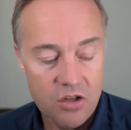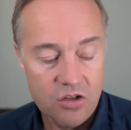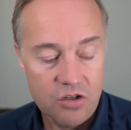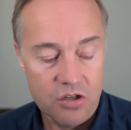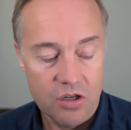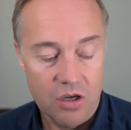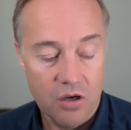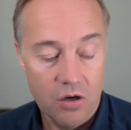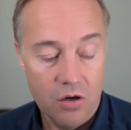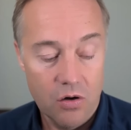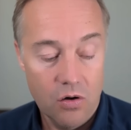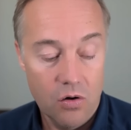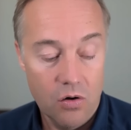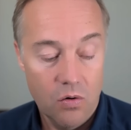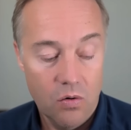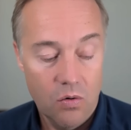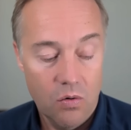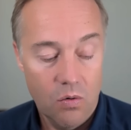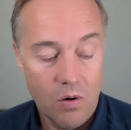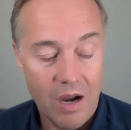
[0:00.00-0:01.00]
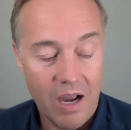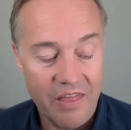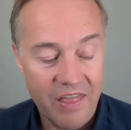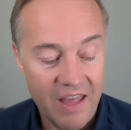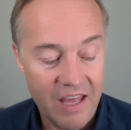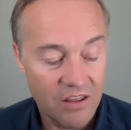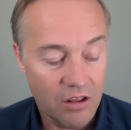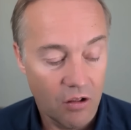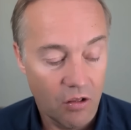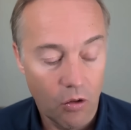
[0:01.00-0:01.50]
So I
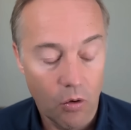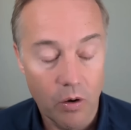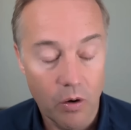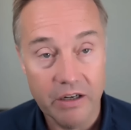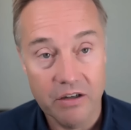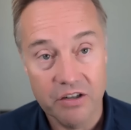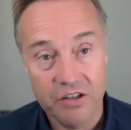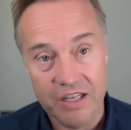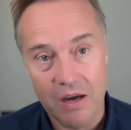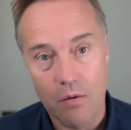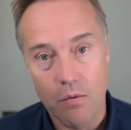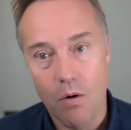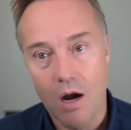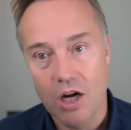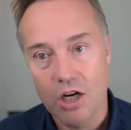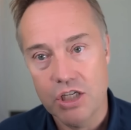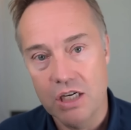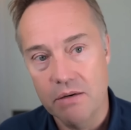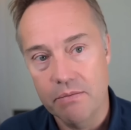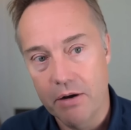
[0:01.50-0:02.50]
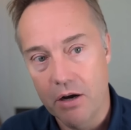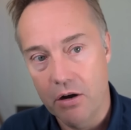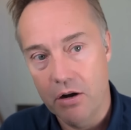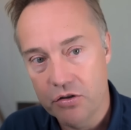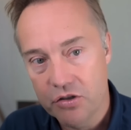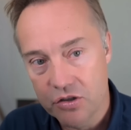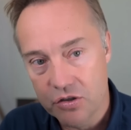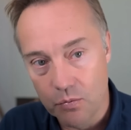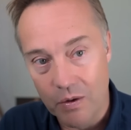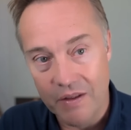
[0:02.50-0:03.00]
think the lawyers at Washington
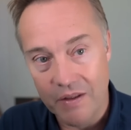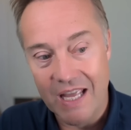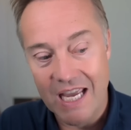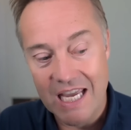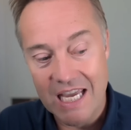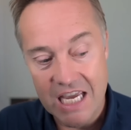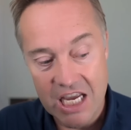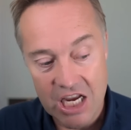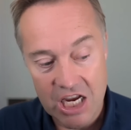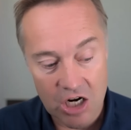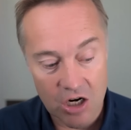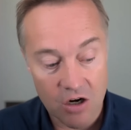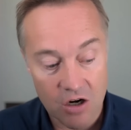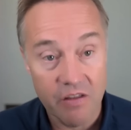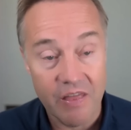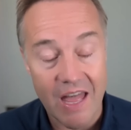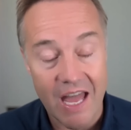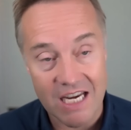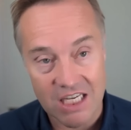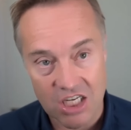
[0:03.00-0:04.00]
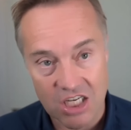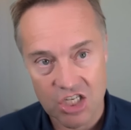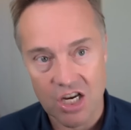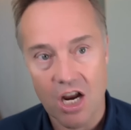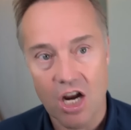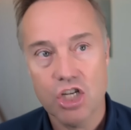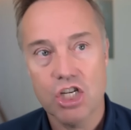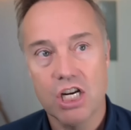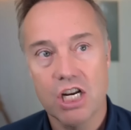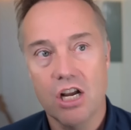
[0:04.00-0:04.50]
Post, when they hear that
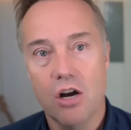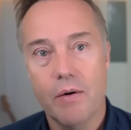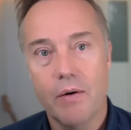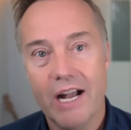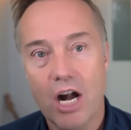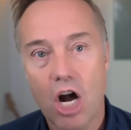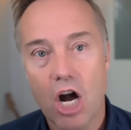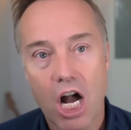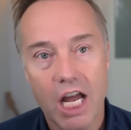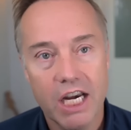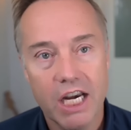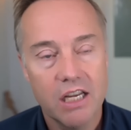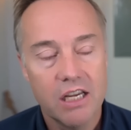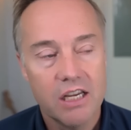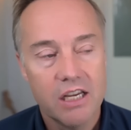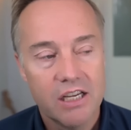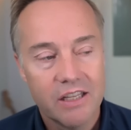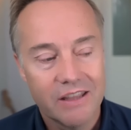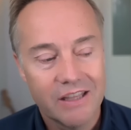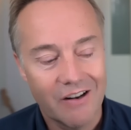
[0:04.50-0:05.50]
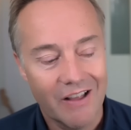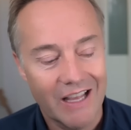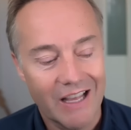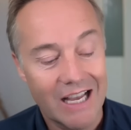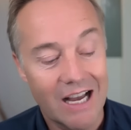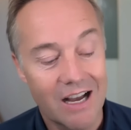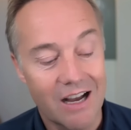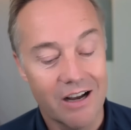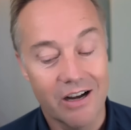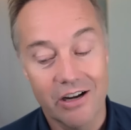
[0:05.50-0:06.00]
discussion going on, they're
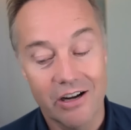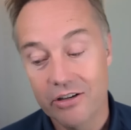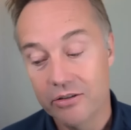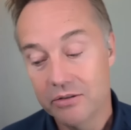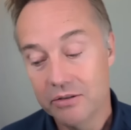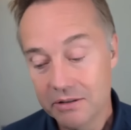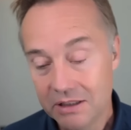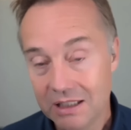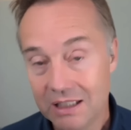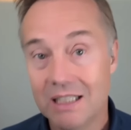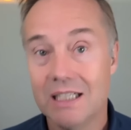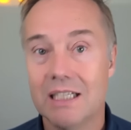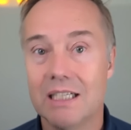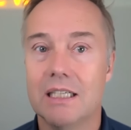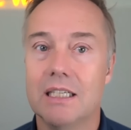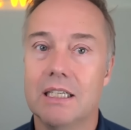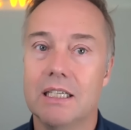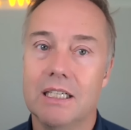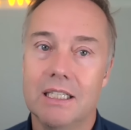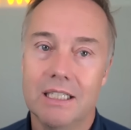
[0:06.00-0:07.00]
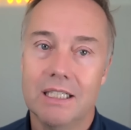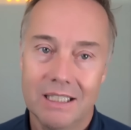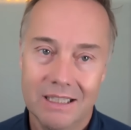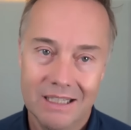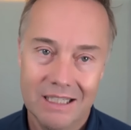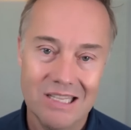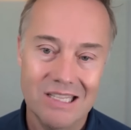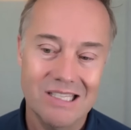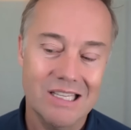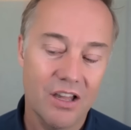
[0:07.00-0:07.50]
like, uh oh,
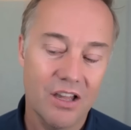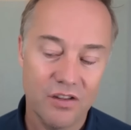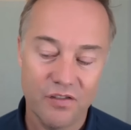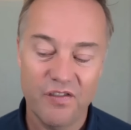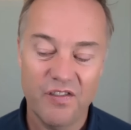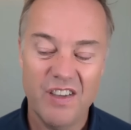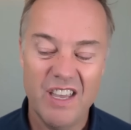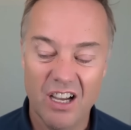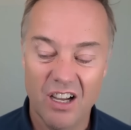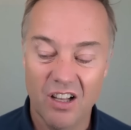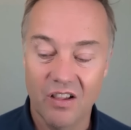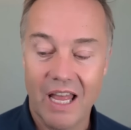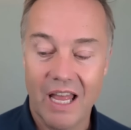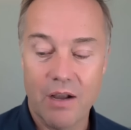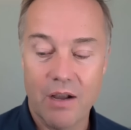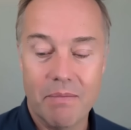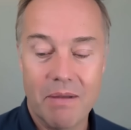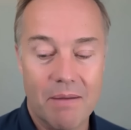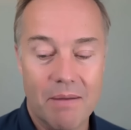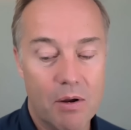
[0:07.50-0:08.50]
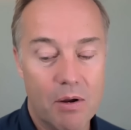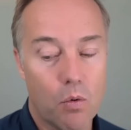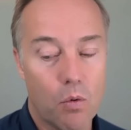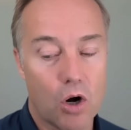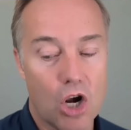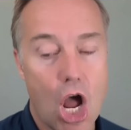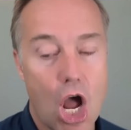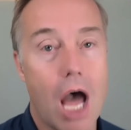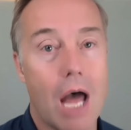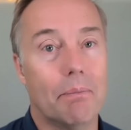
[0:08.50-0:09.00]
this does feel like maybe
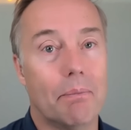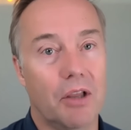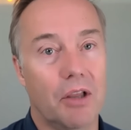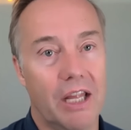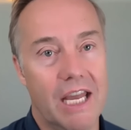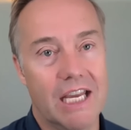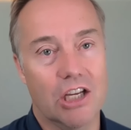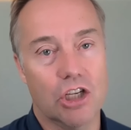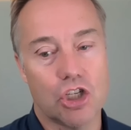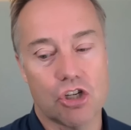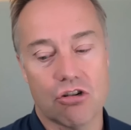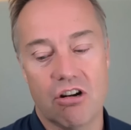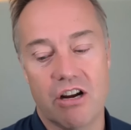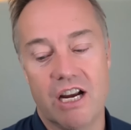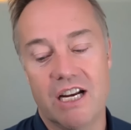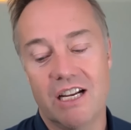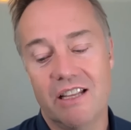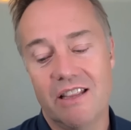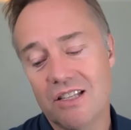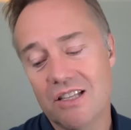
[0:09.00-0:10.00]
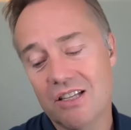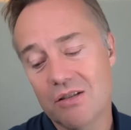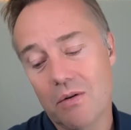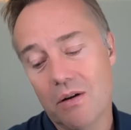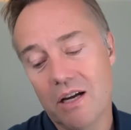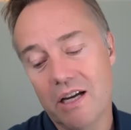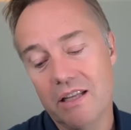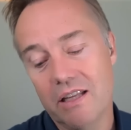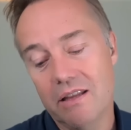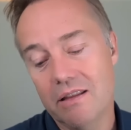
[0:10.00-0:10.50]
we're not playing it straight. And this
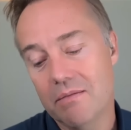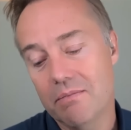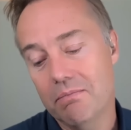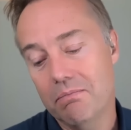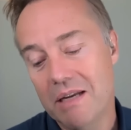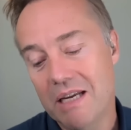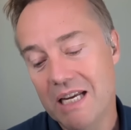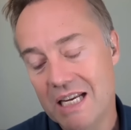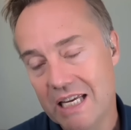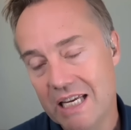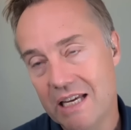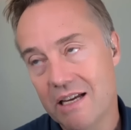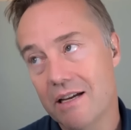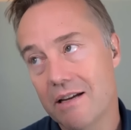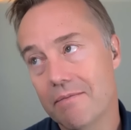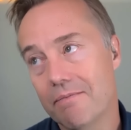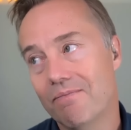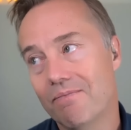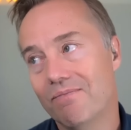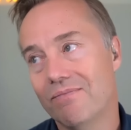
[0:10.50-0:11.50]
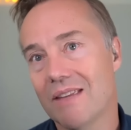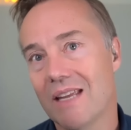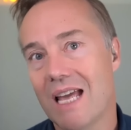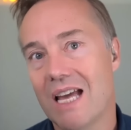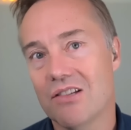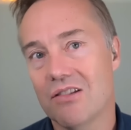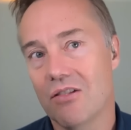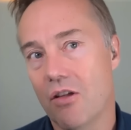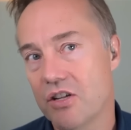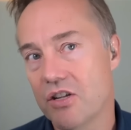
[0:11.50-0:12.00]
is why media
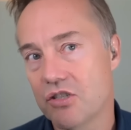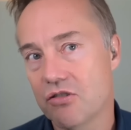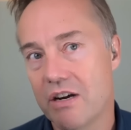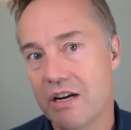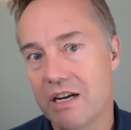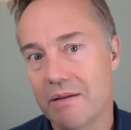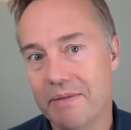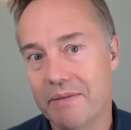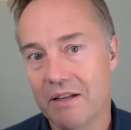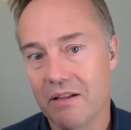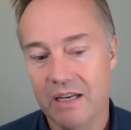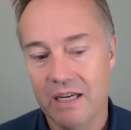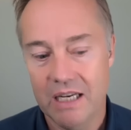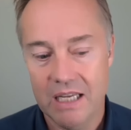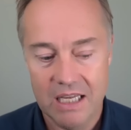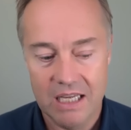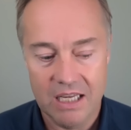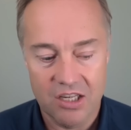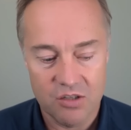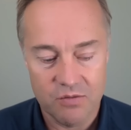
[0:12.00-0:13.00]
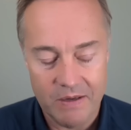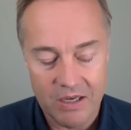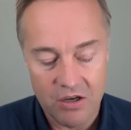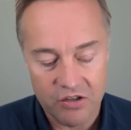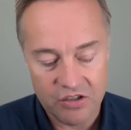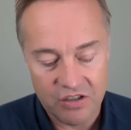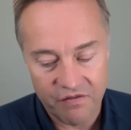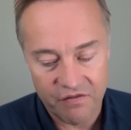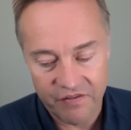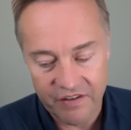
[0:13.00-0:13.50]
has lost credibility, is
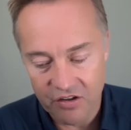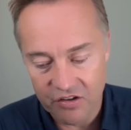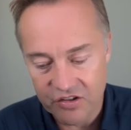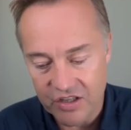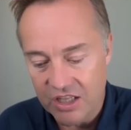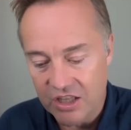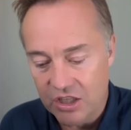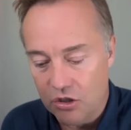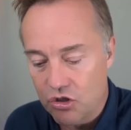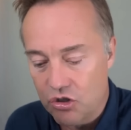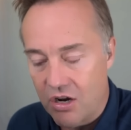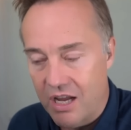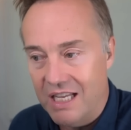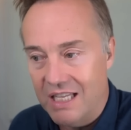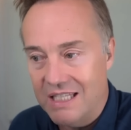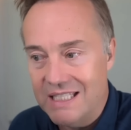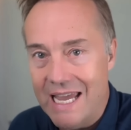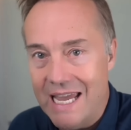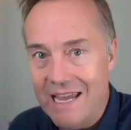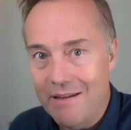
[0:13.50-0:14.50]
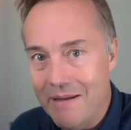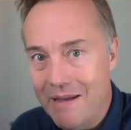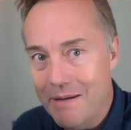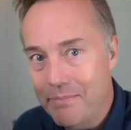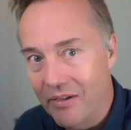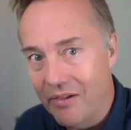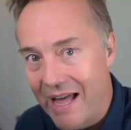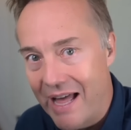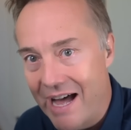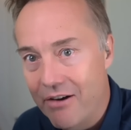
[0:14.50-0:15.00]
because it feels like they're trying to take
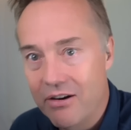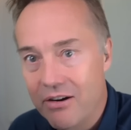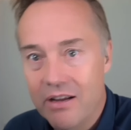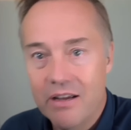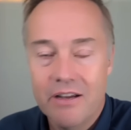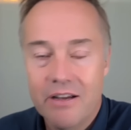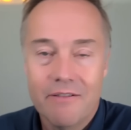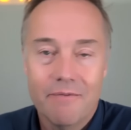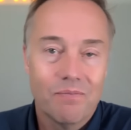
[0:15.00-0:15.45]
people out